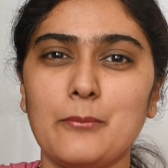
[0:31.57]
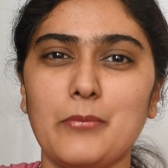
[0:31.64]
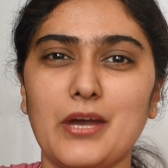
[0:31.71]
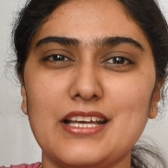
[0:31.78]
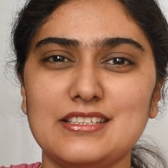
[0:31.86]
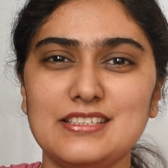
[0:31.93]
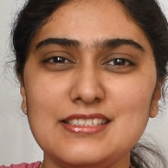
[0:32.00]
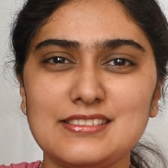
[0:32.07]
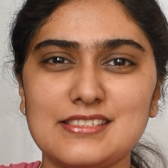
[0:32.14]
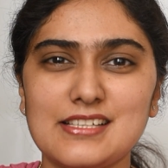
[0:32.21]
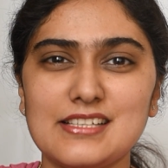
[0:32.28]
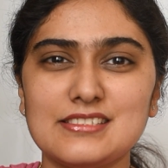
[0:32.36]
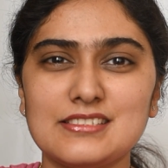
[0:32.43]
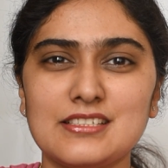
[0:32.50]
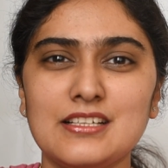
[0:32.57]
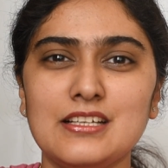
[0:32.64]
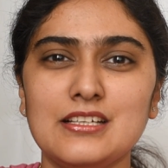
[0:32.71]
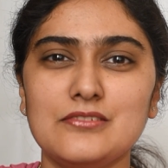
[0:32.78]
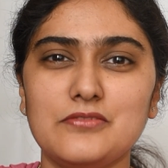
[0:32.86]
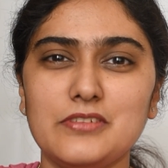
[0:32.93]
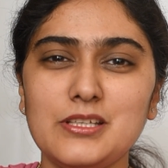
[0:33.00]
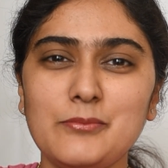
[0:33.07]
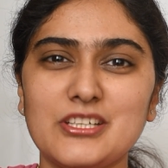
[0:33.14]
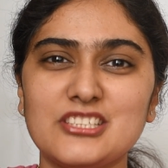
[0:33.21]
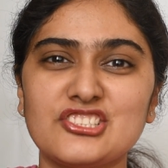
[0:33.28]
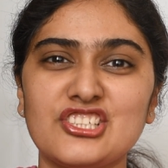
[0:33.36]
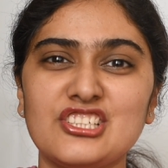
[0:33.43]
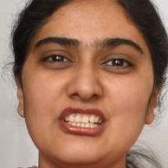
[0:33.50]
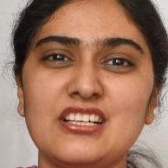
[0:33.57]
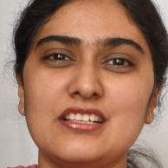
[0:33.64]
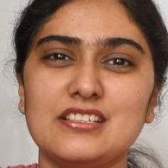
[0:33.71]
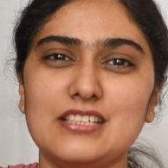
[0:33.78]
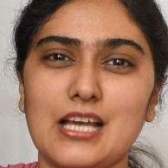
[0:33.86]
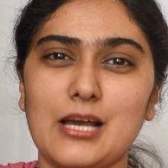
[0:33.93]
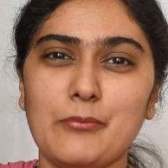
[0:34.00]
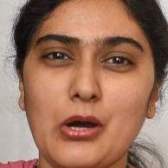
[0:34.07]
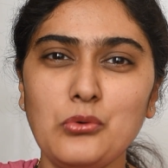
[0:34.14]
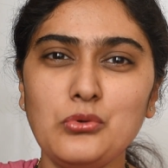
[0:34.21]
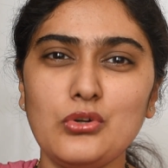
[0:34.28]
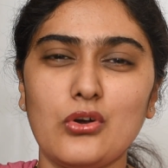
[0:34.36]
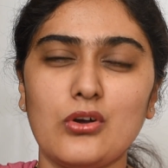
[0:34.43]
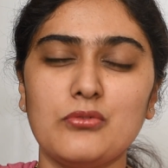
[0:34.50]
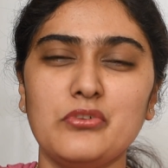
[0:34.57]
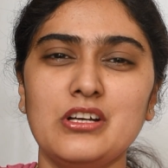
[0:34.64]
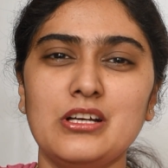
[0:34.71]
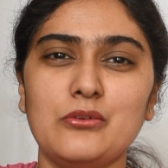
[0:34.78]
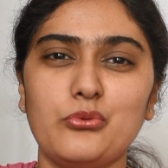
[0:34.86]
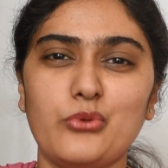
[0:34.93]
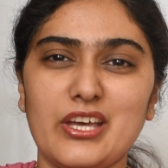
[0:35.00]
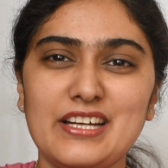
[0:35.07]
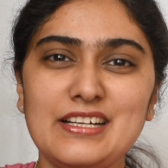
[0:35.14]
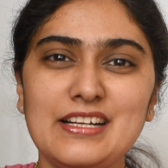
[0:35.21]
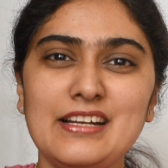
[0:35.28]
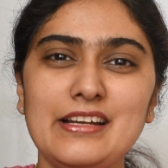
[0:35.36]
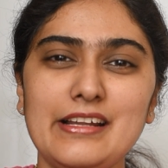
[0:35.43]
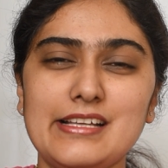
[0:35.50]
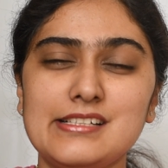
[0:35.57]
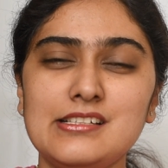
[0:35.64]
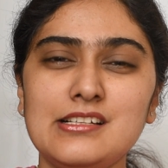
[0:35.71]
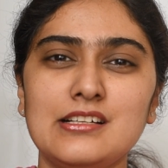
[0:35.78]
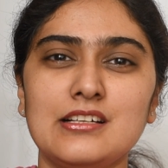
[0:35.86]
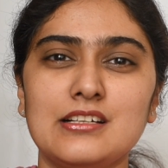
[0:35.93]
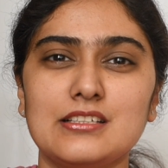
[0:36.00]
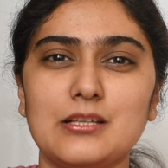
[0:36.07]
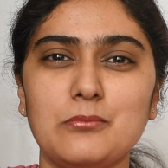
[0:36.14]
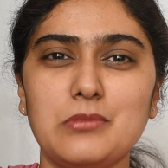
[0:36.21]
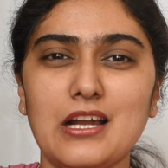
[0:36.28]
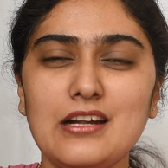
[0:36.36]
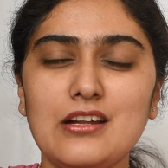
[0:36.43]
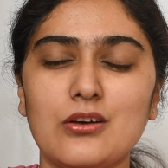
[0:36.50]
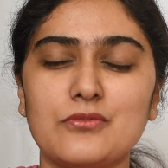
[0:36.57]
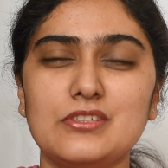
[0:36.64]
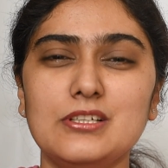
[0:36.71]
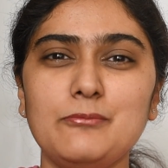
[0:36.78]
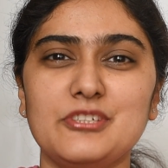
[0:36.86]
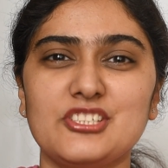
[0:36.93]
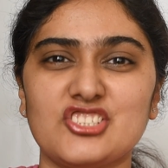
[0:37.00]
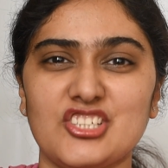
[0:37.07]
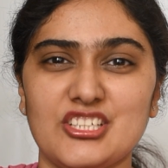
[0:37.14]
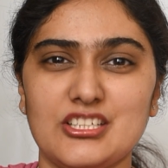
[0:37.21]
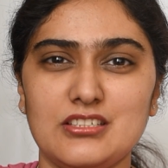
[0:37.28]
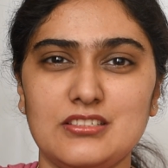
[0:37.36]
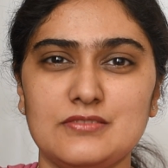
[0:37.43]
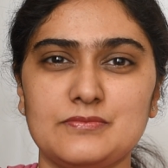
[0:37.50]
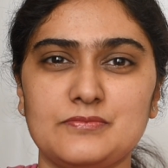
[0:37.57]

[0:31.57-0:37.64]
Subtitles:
By this test, we measure the amount of ferritin in the blood of the patient.